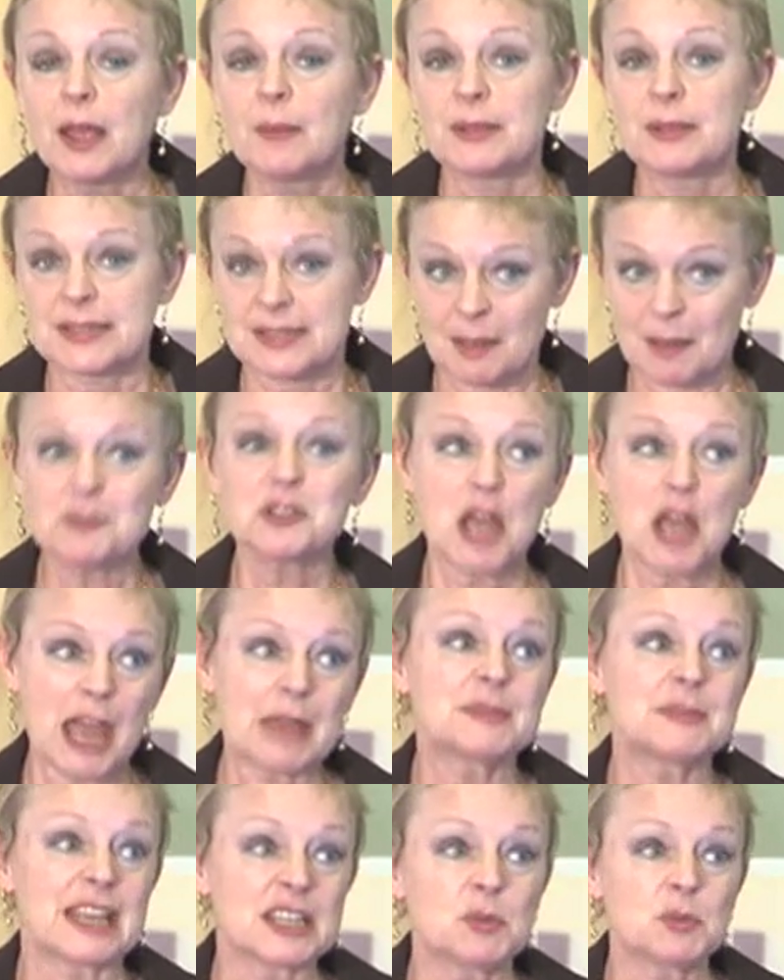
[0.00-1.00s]
but
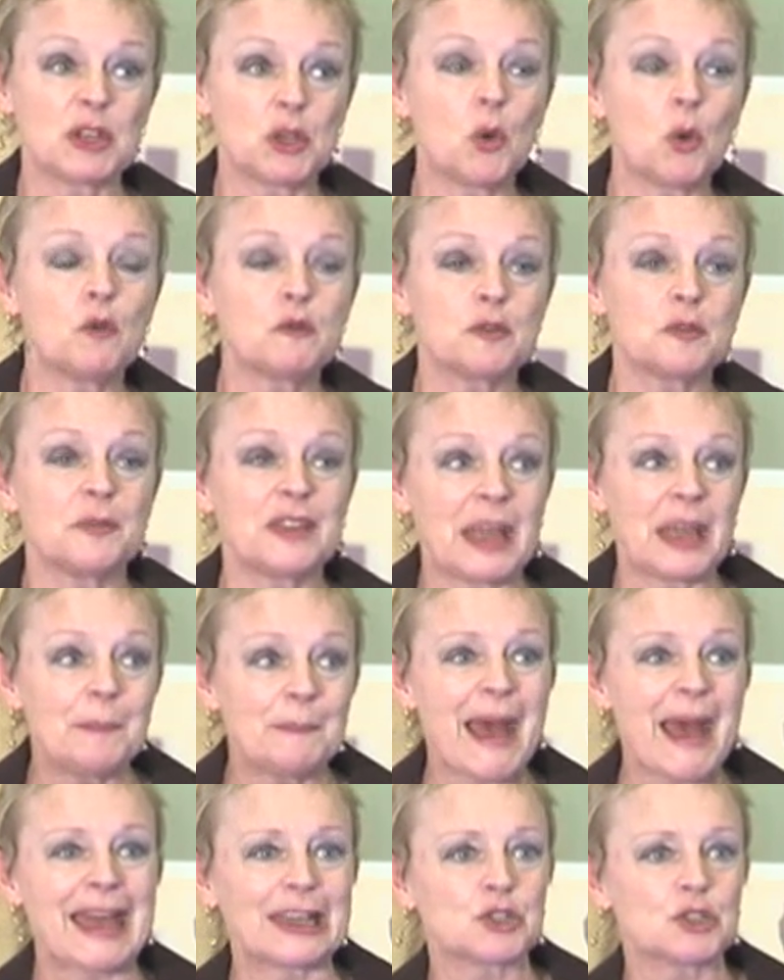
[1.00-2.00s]
sometimes, as we know from the
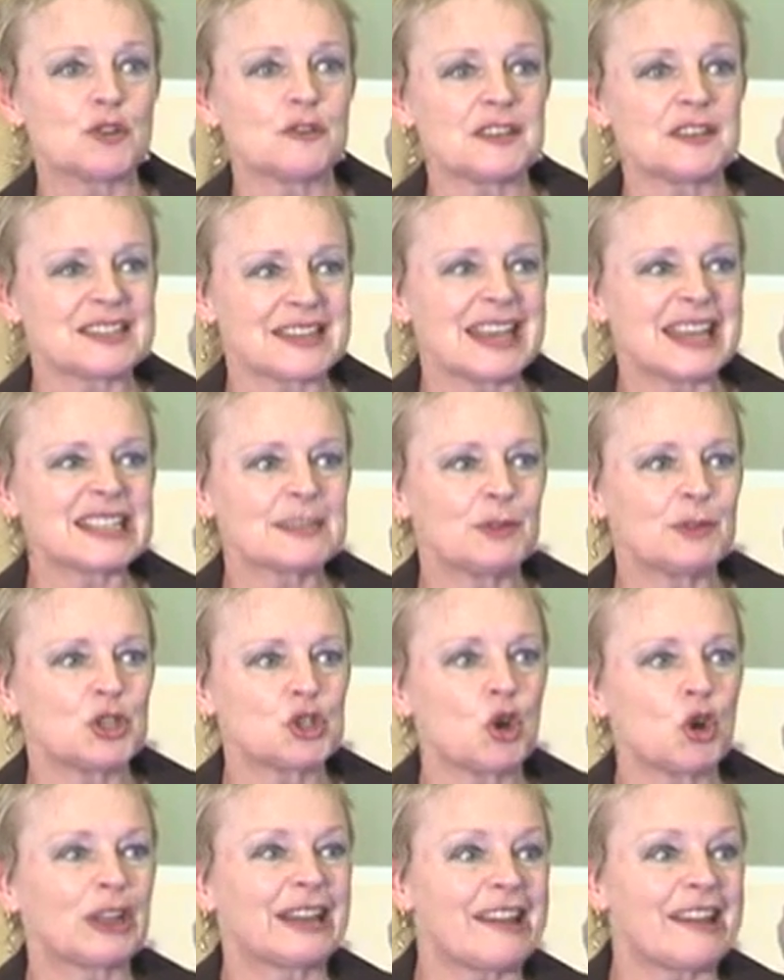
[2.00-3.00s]
impact of
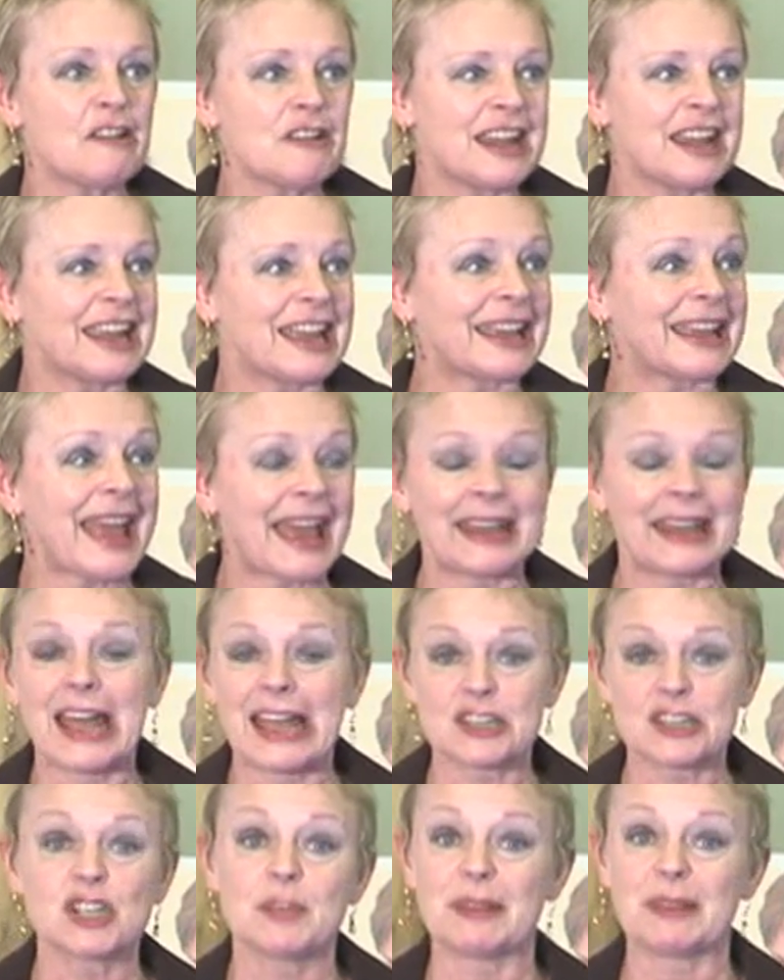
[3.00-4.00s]
assessment on learning, it can
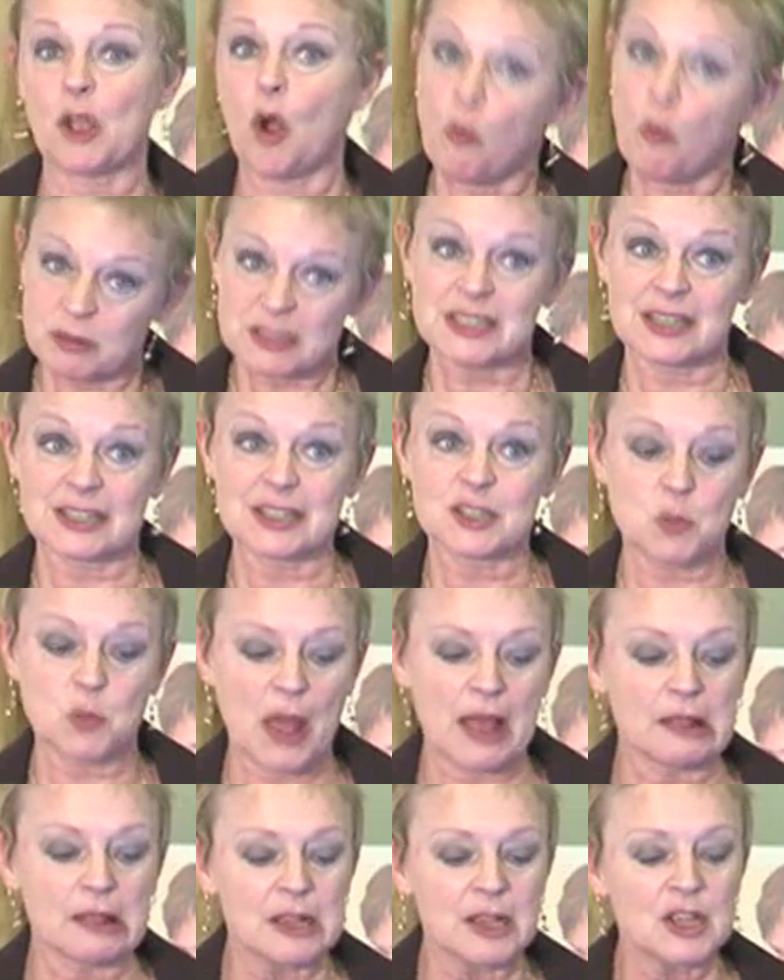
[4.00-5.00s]
actually be the opposite as
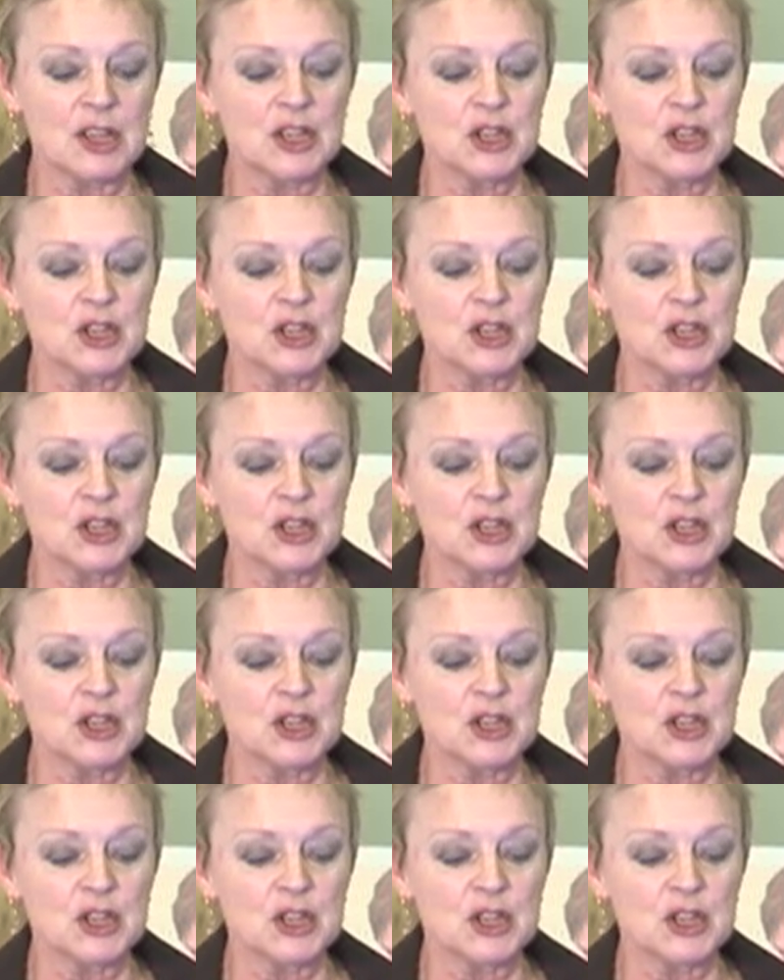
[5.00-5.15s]
well.